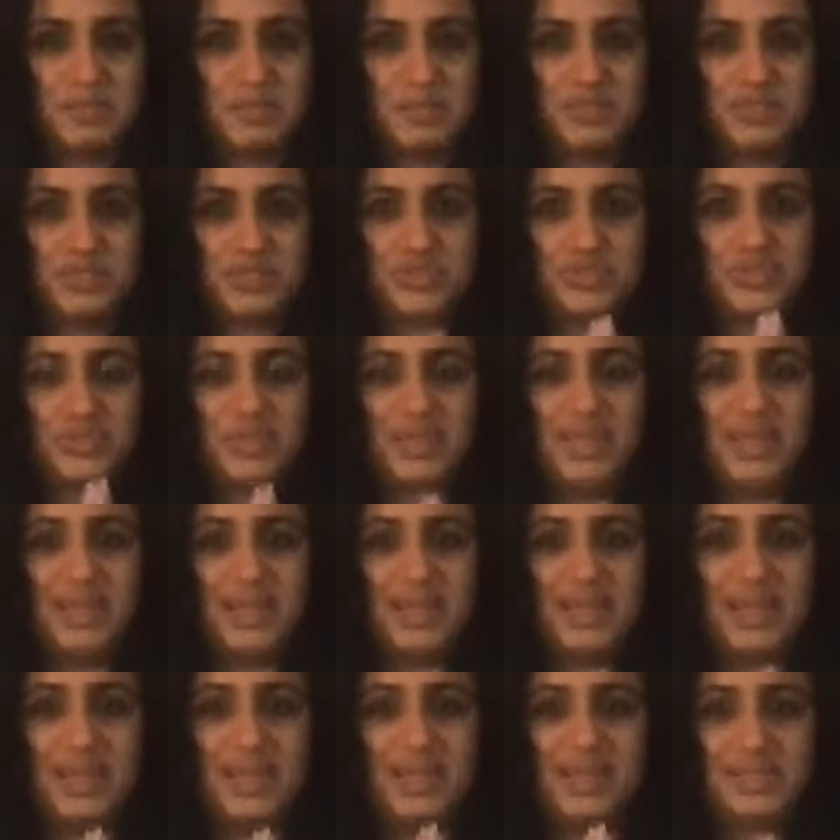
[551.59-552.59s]
but it
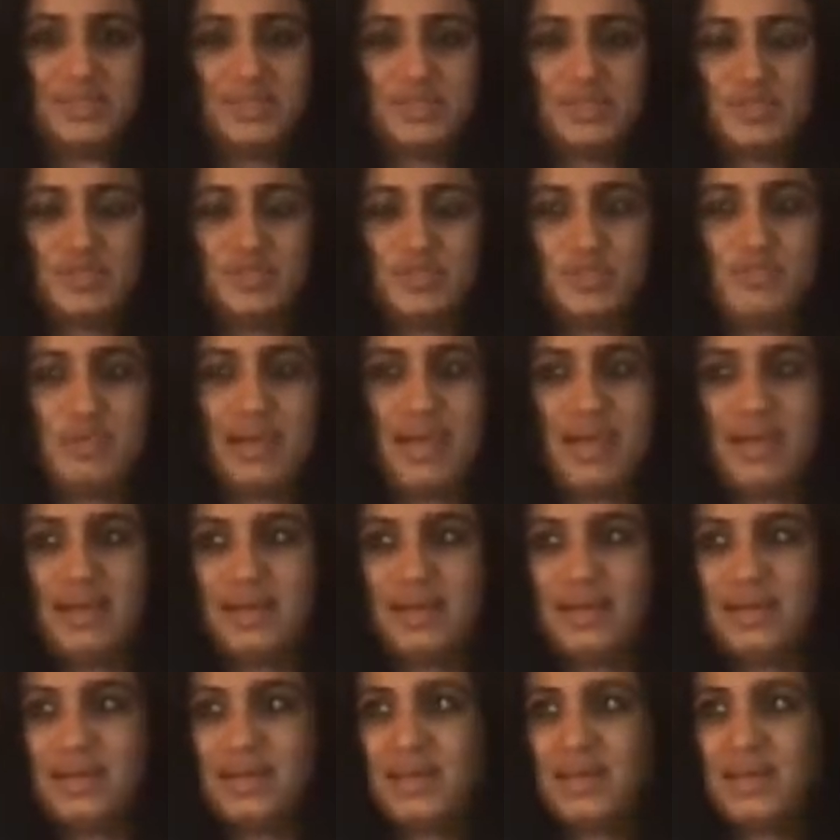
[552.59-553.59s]
truly is to
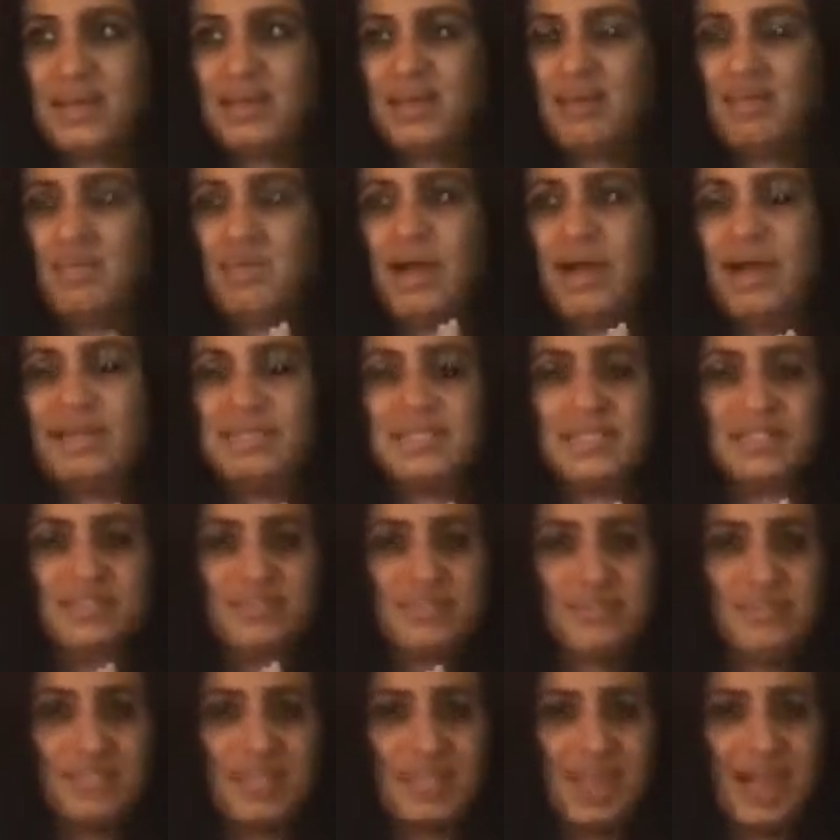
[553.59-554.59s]
make rising
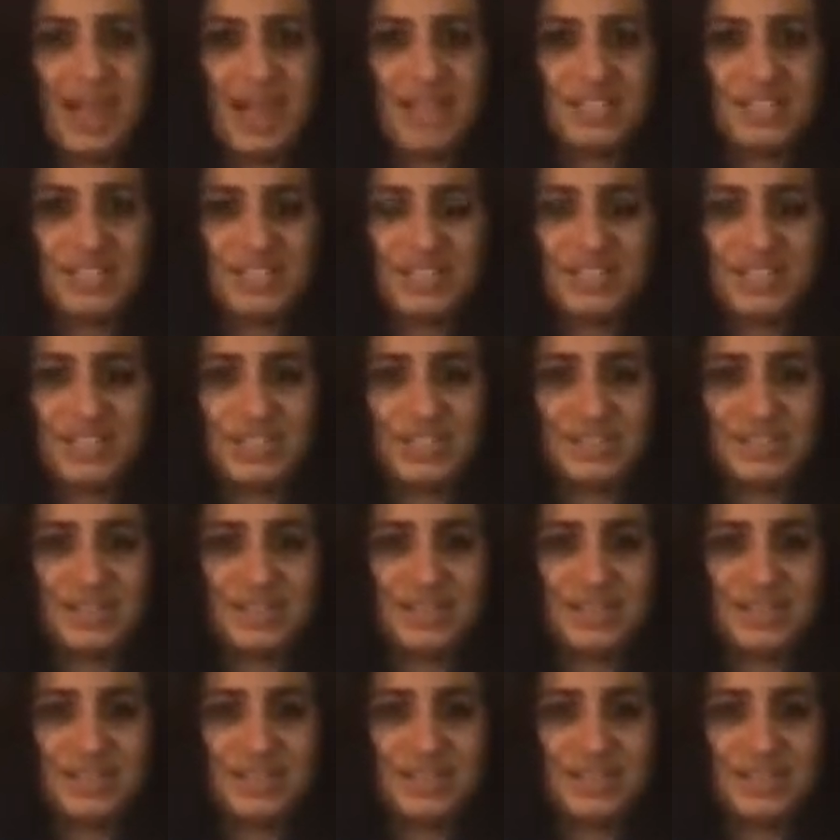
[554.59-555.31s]
from the ashes.